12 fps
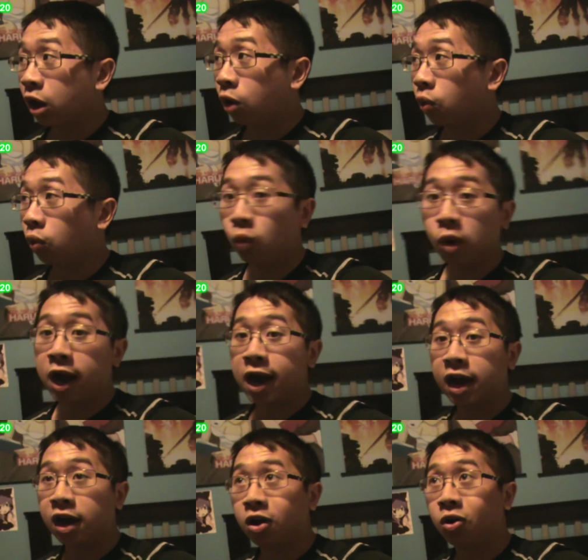
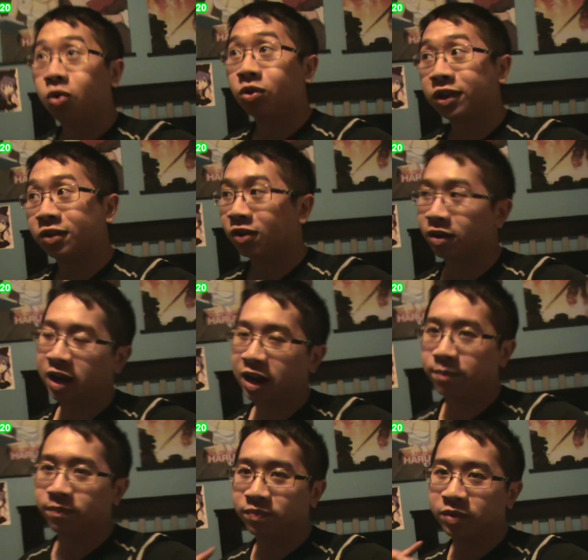Wow, holy crap.
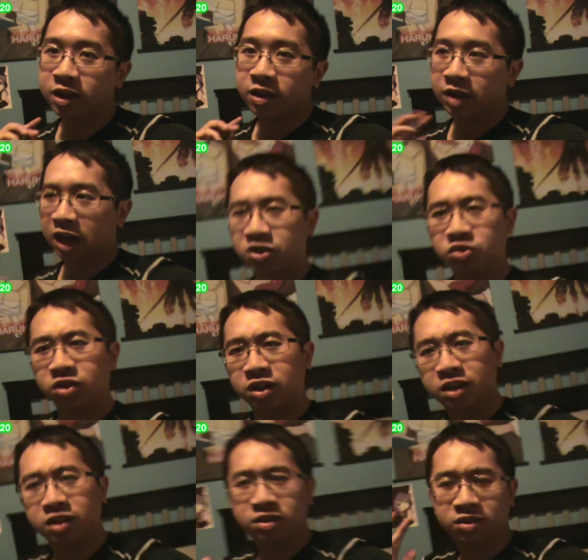I'm
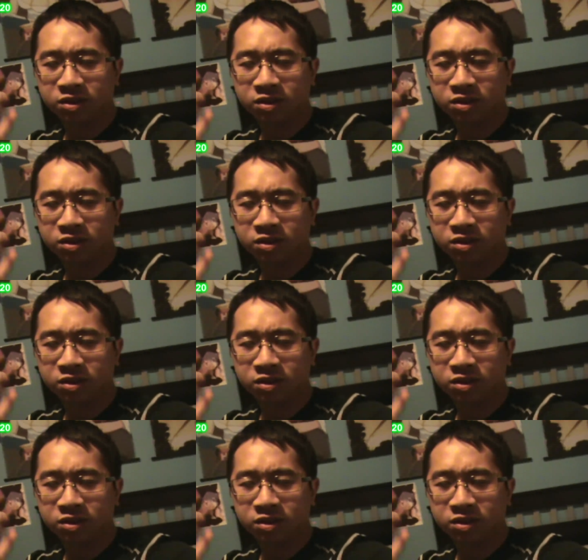actually,